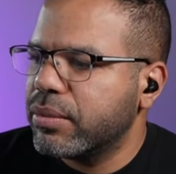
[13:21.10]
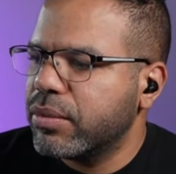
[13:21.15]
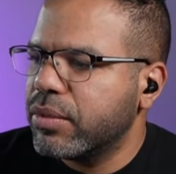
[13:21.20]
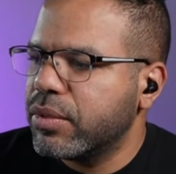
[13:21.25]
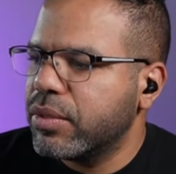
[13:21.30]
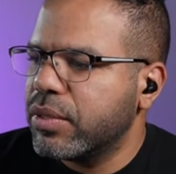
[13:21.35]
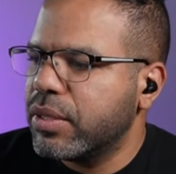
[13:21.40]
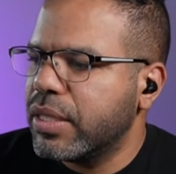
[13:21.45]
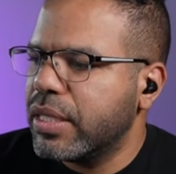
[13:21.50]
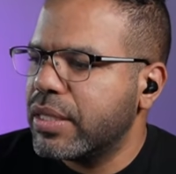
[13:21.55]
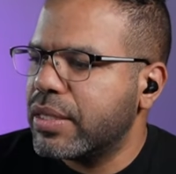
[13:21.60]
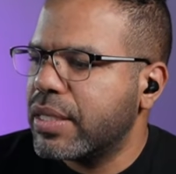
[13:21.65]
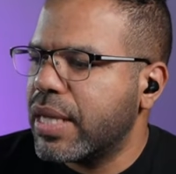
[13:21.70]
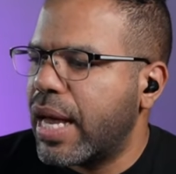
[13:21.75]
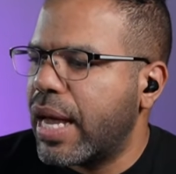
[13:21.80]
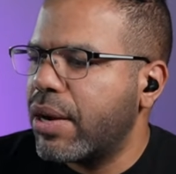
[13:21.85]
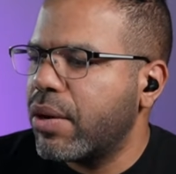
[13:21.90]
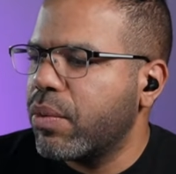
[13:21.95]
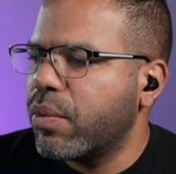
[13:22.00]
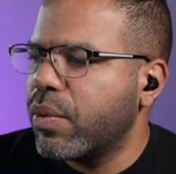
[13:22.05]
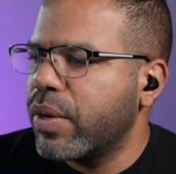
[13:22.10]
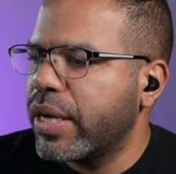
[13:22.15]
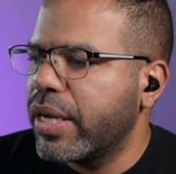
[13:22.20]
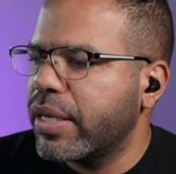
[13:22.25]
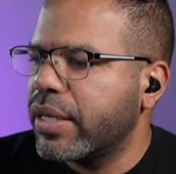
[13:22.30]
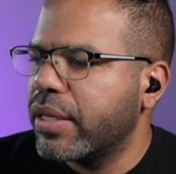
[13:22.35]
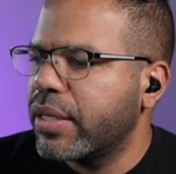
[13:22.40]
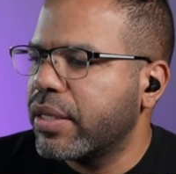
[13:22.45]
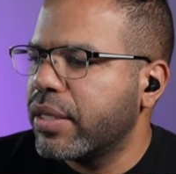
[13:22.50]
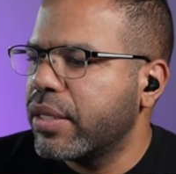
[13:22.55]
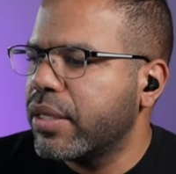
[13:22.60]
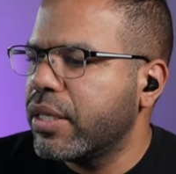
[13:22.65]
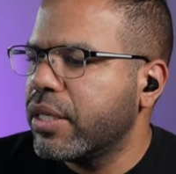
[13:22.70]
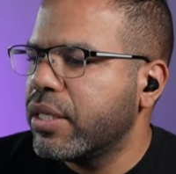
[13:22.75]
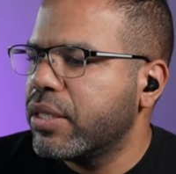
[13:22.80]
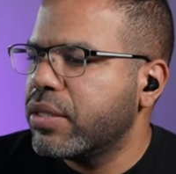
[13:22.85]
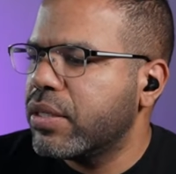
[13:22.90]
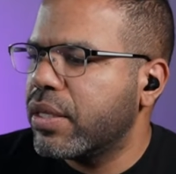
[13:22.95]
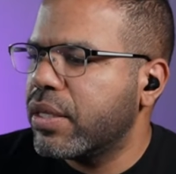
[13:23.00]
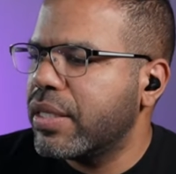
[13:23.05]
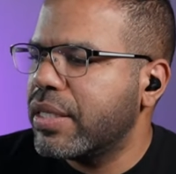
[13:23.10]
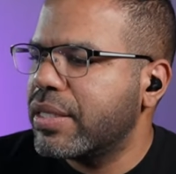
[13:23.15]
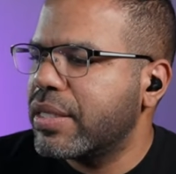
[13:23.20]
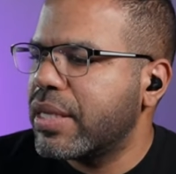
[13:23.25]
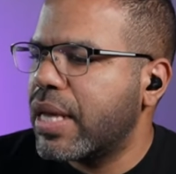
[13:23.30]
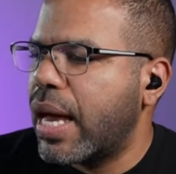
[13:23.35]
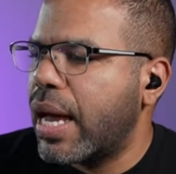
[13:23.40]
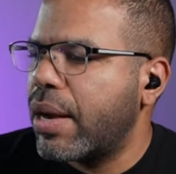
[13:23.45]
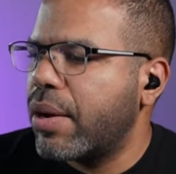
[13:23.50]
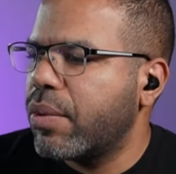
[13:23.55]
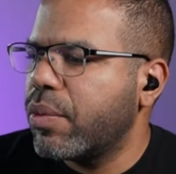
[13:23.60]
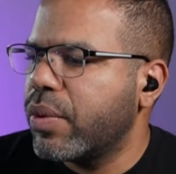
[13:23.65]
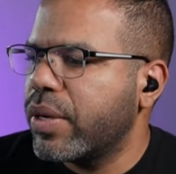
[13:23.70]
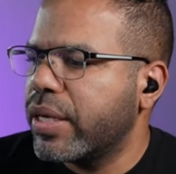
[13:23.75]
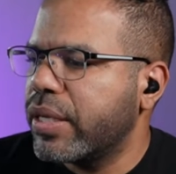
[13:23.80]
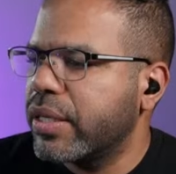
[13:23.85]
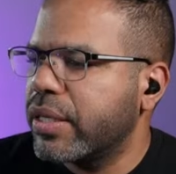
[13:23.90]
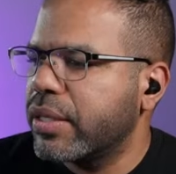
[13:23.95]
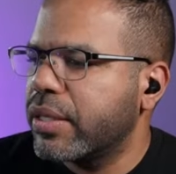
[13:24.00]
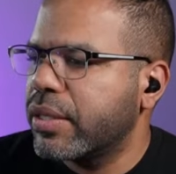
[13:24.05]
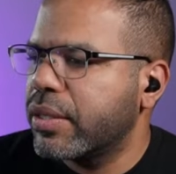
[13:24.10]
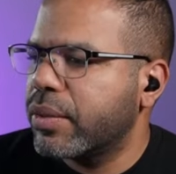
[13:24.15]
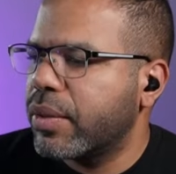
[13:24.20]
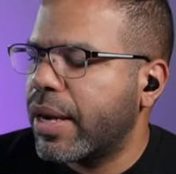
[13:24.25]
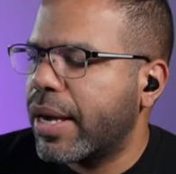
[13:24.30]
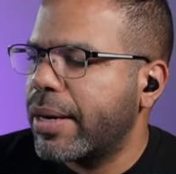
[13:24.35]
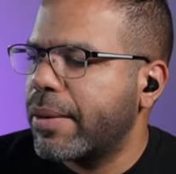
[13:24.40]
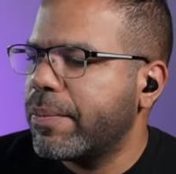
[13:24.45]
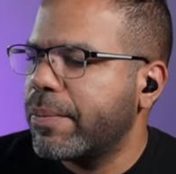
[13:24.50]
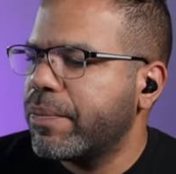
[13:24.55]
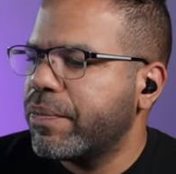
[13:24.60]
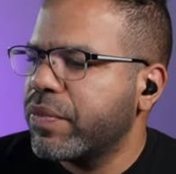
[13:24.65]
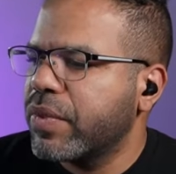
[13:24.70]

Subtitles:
this higher wick to this higher wick, right?